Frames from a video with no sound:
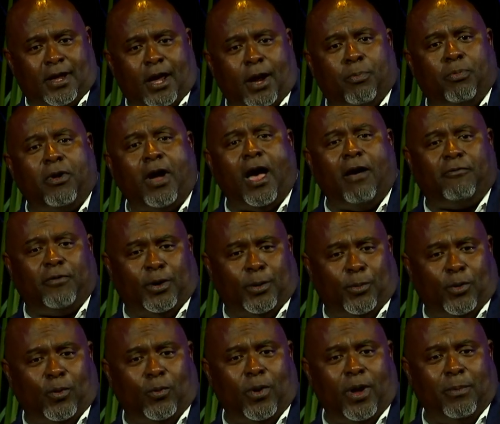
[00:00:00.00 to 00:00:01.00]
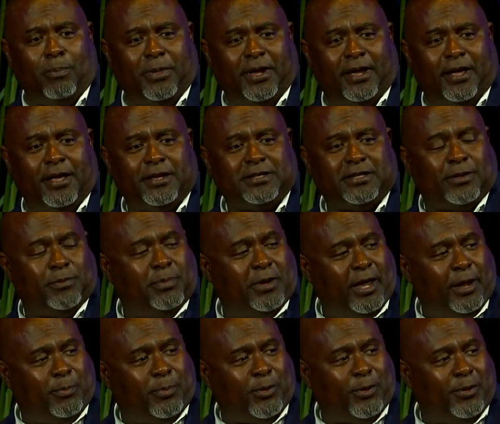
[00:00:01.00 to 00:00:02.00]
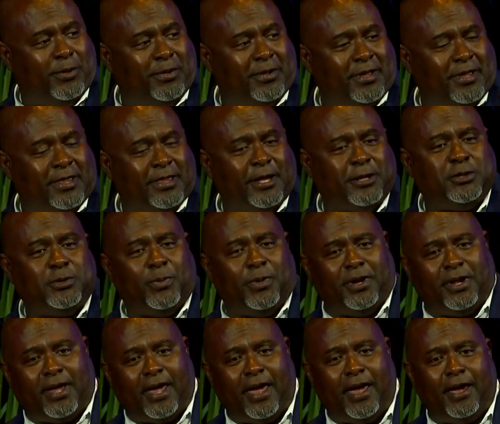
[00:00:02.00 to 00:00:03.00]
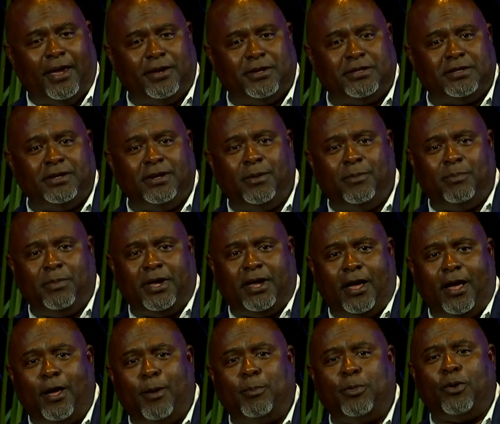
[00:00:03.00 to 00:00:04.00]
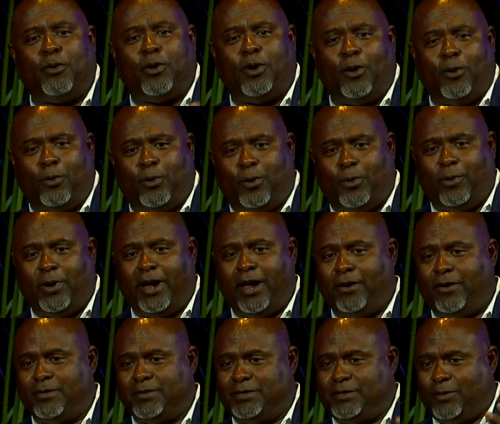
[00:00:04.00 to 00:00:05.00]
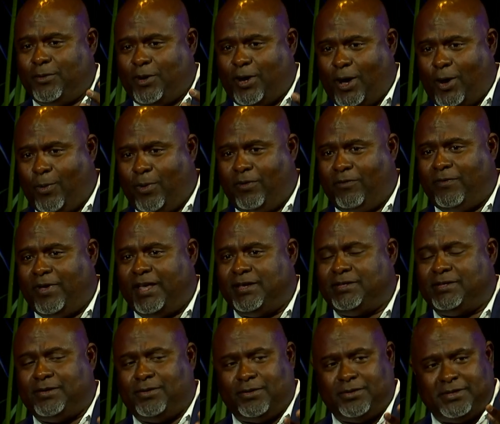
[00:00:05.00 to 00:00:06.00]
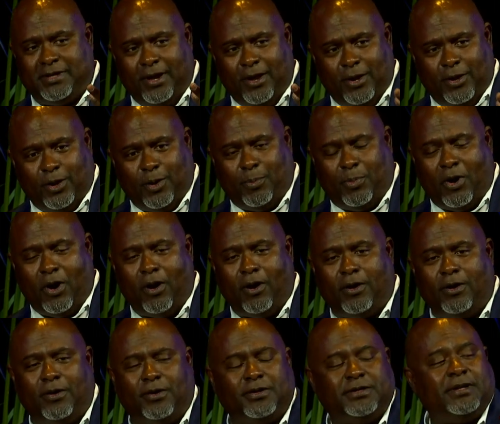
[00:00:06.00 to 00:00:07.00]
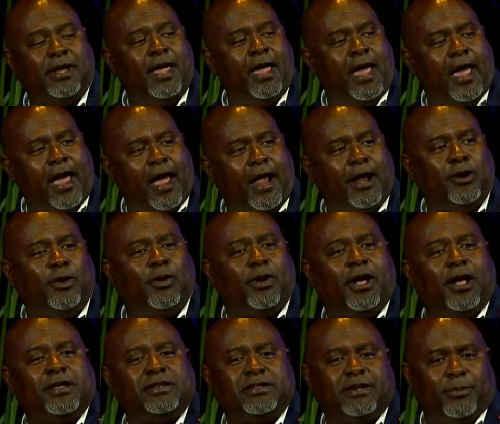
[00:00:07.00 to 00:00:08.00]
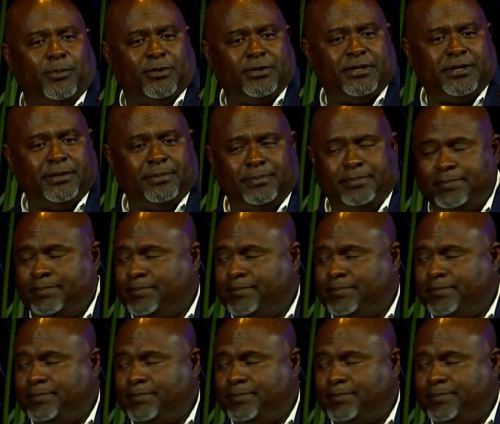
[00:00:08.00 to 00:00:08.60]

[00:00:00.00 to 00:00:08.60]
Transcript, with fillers: a profitable one because the people that you engage become your co-creators, your co-investors, your partners, and your customers.